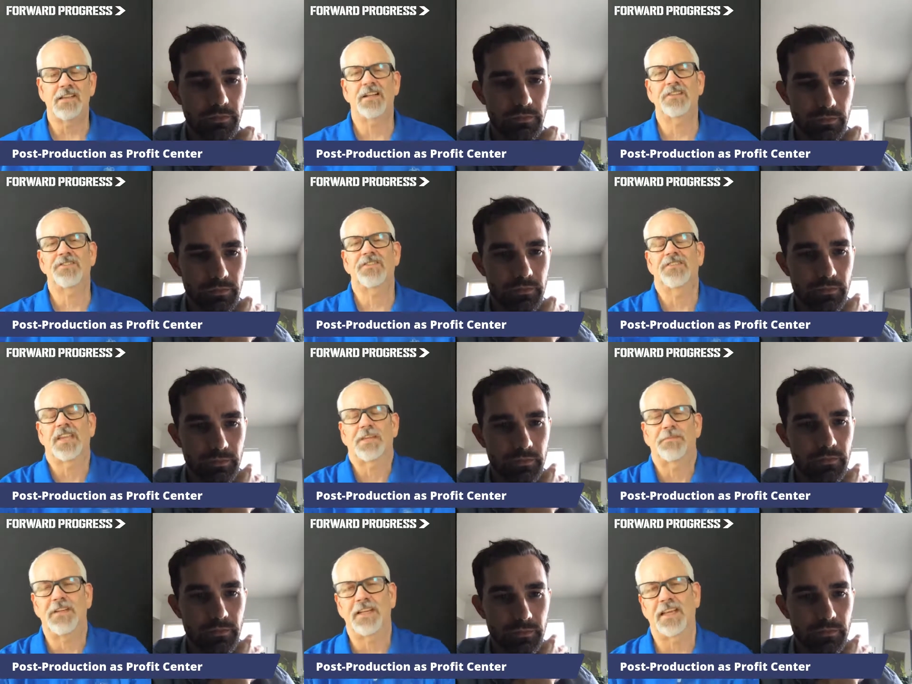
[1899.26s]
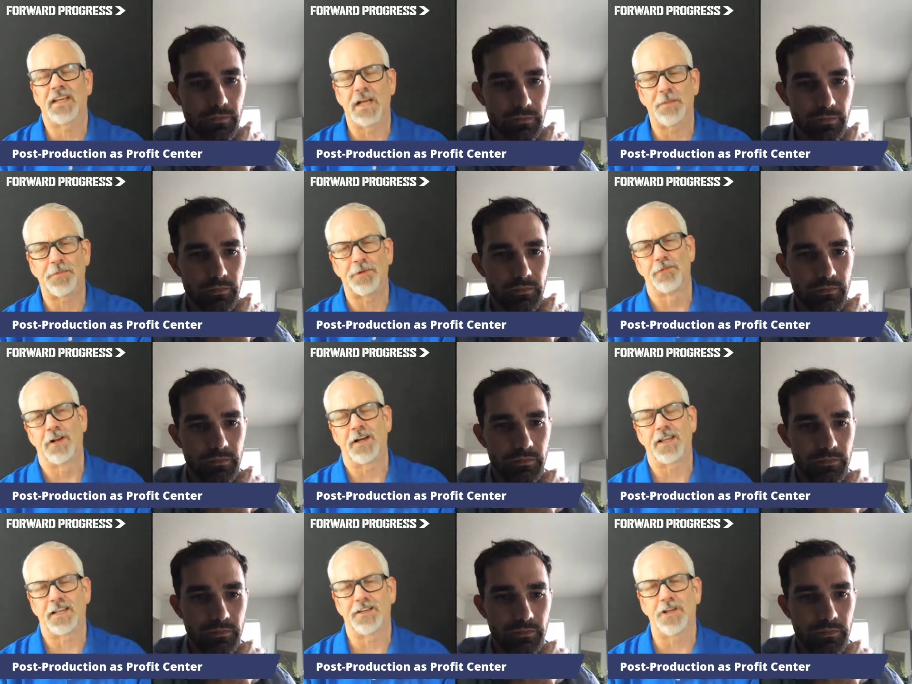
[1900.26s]
Speaker 1: long does it take me to get up and
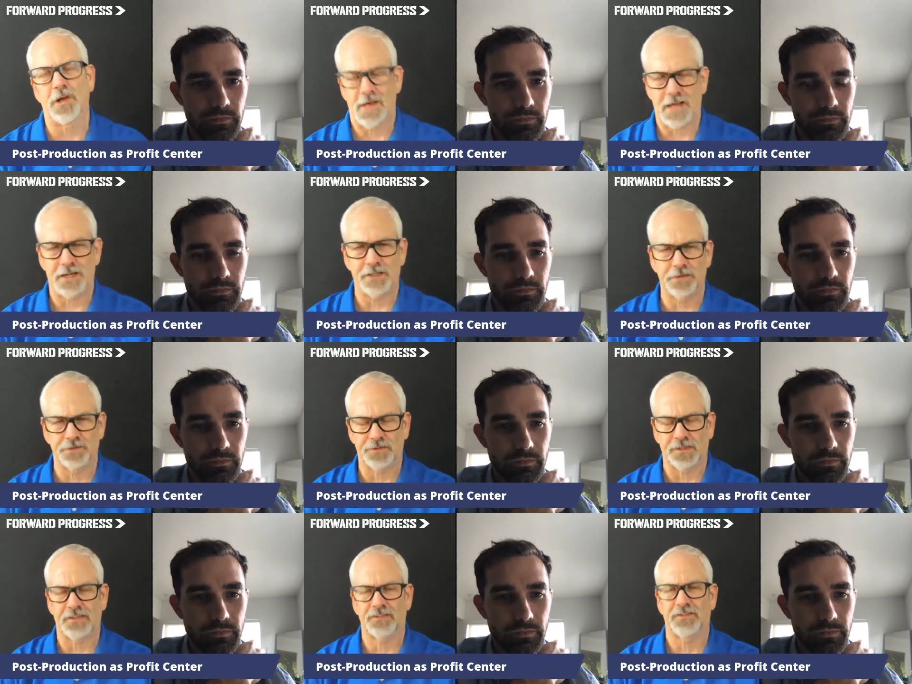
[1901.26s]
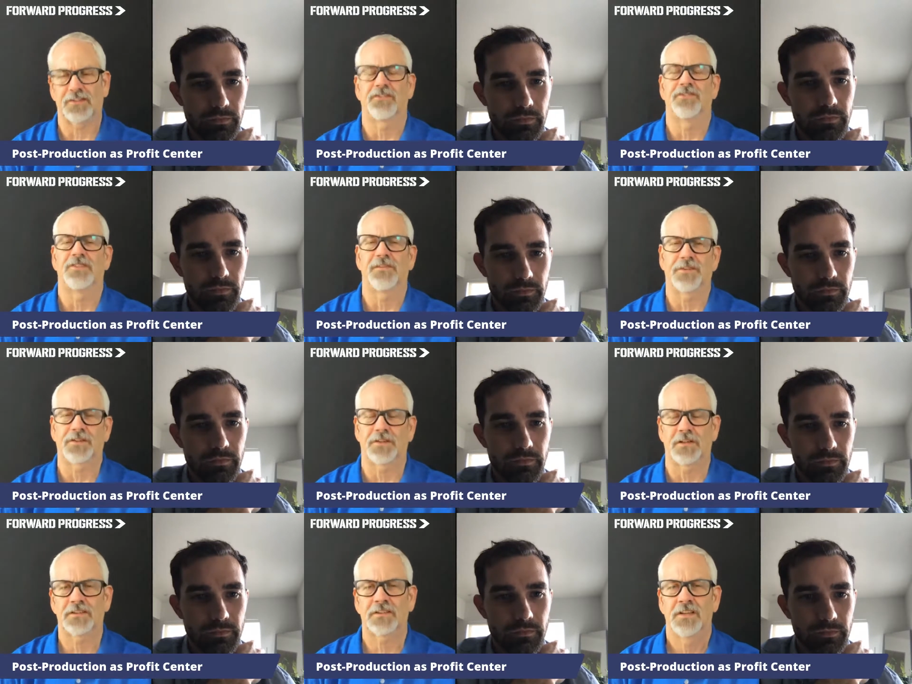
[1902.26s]
running and know how to use it? Is it as
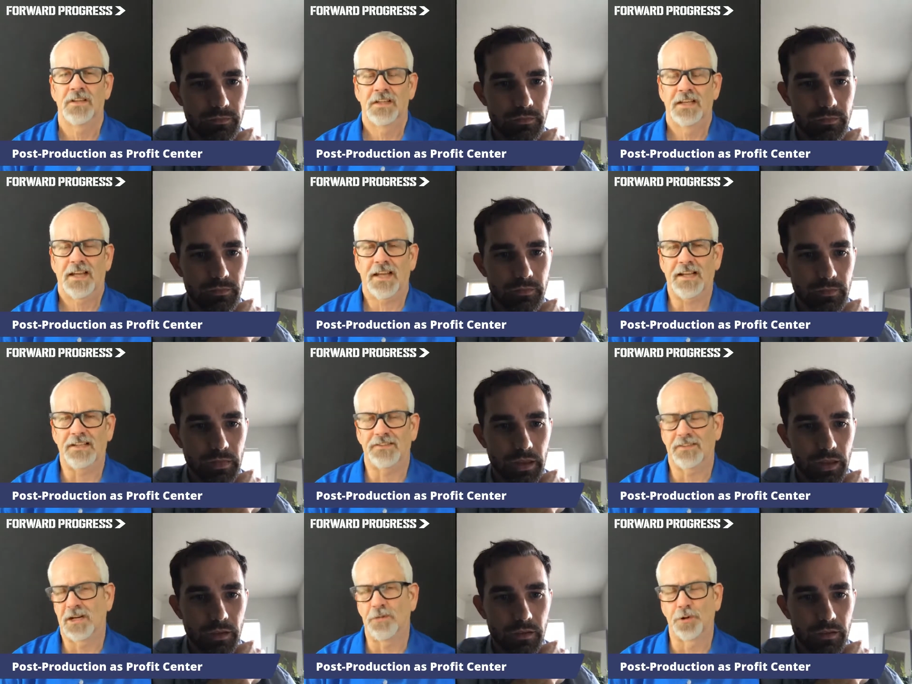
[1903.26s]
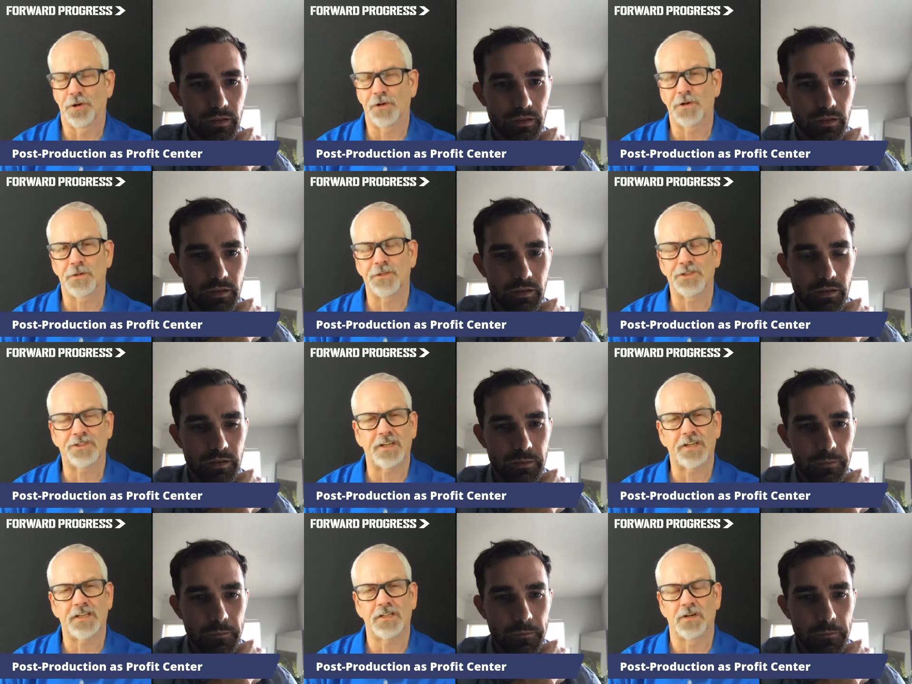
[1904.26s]
difficult as an embroidery
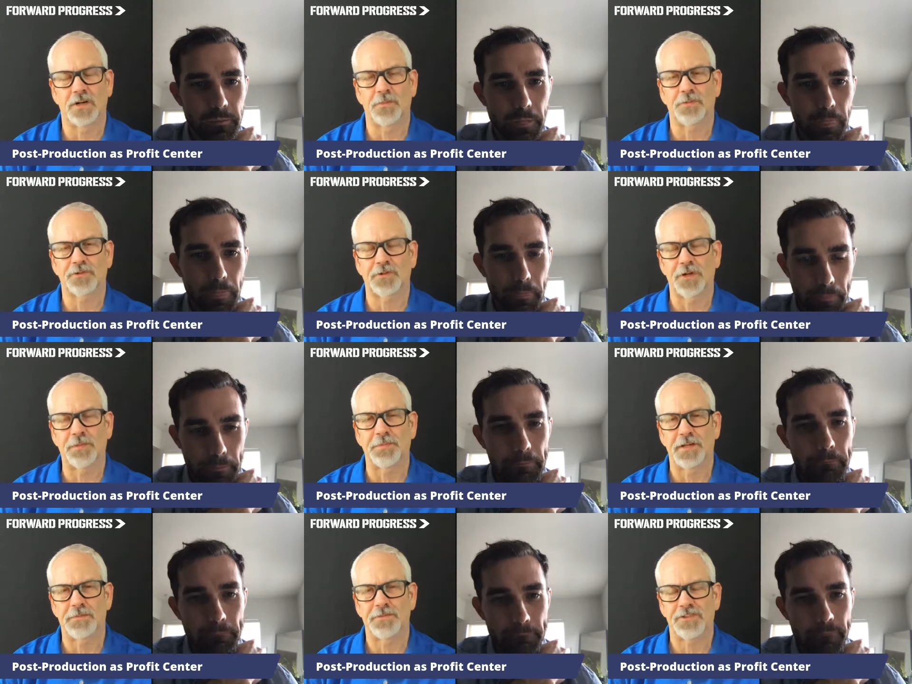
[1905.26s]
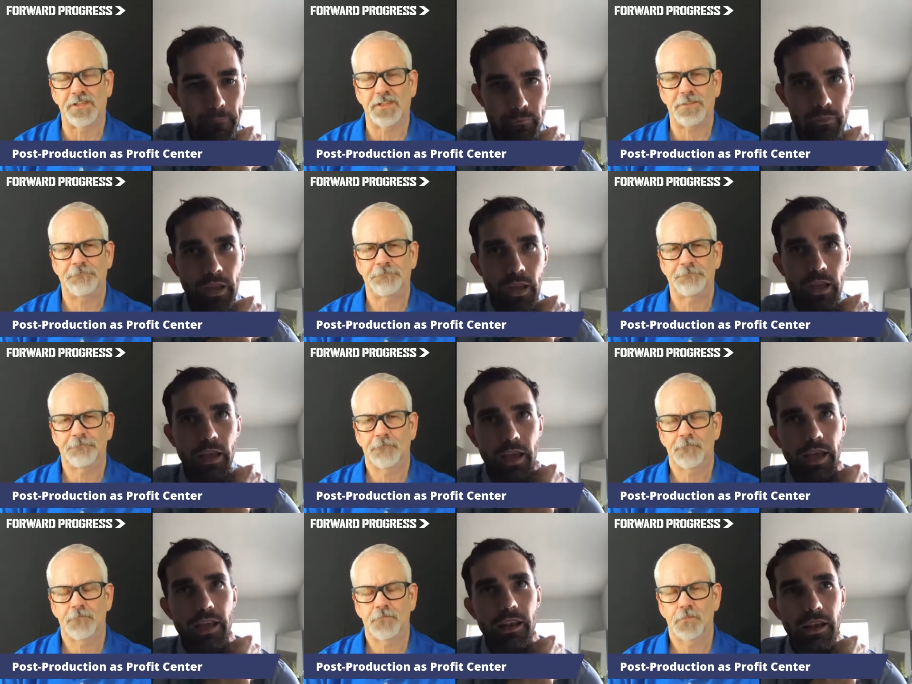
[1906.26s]
machine
Speaker 2: or a screen printing machine?
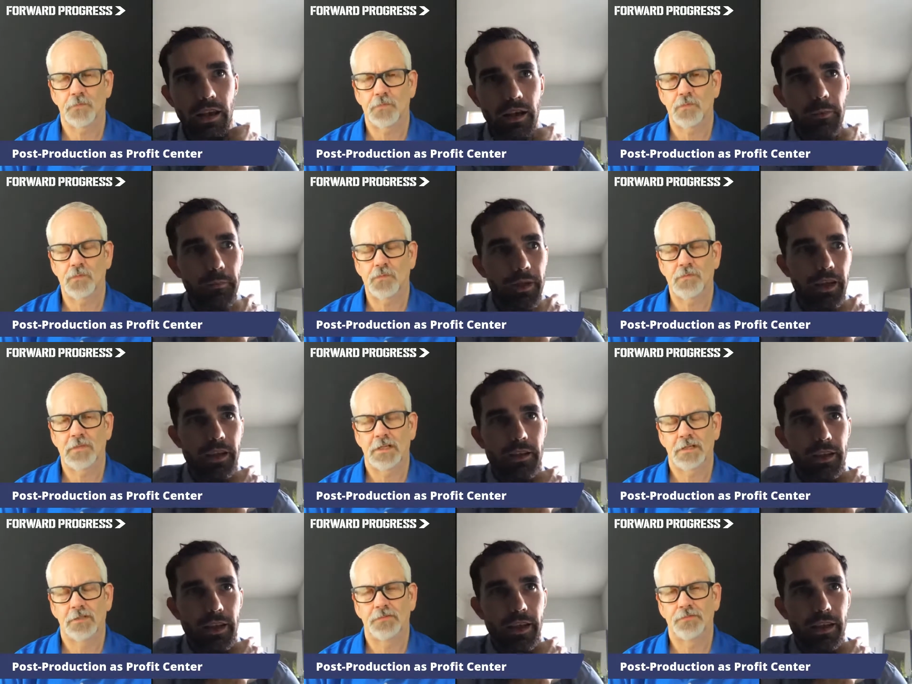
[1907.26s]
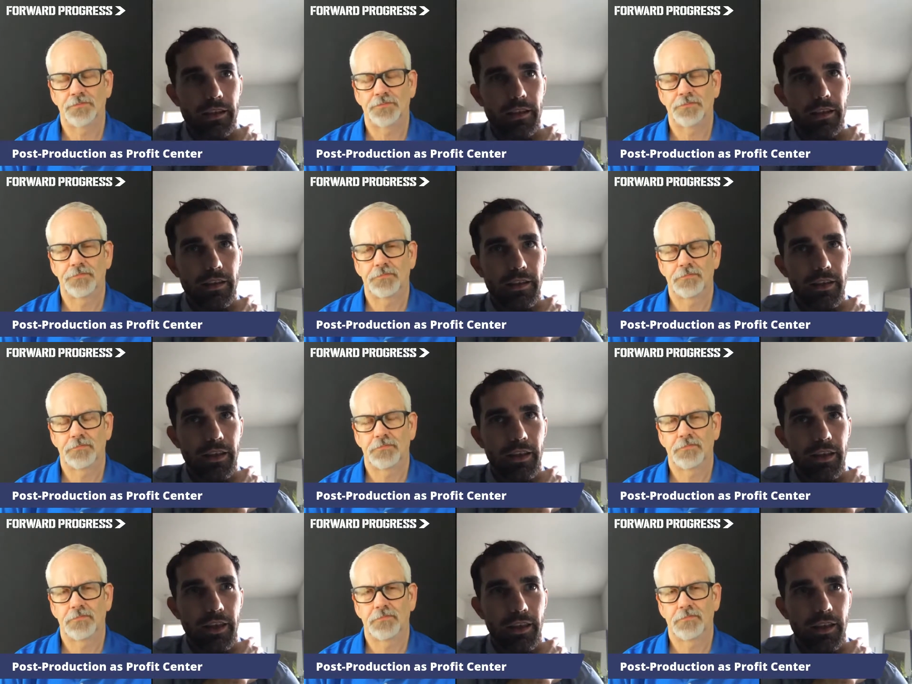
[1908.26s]
It um it it
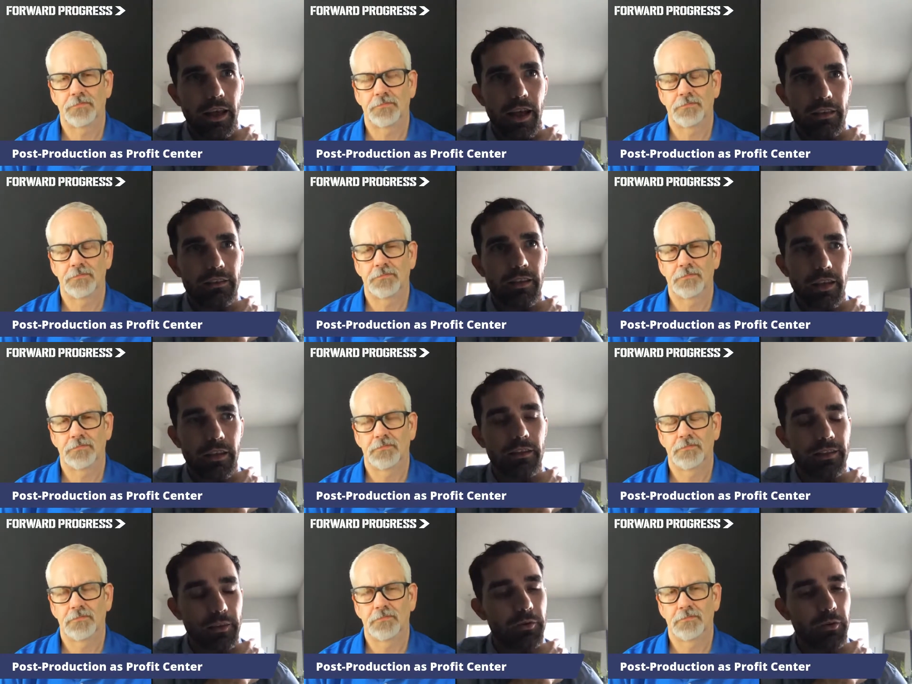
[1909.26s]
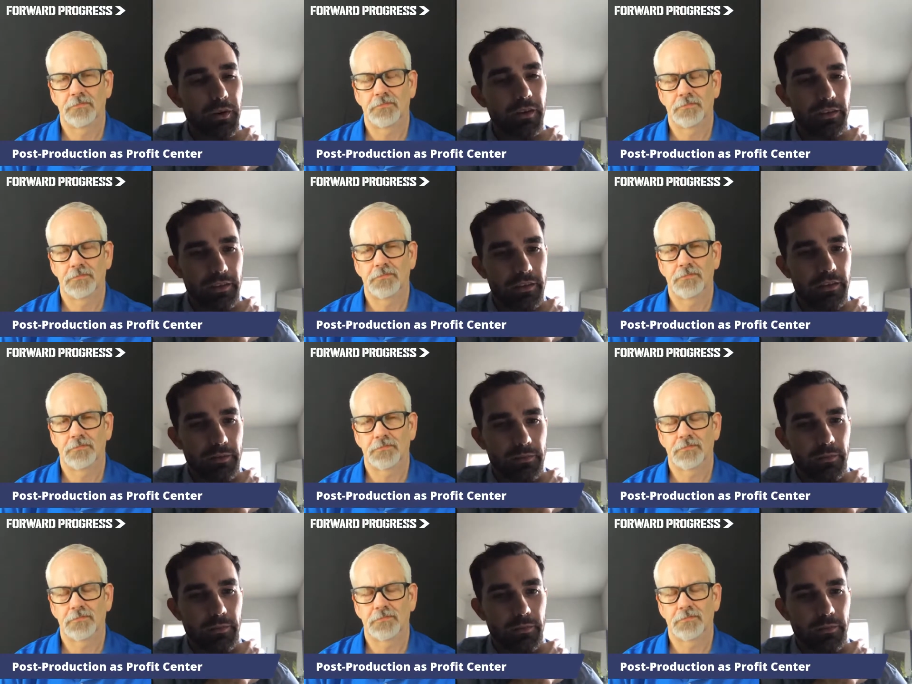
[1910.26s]
it has a lot of the same nuances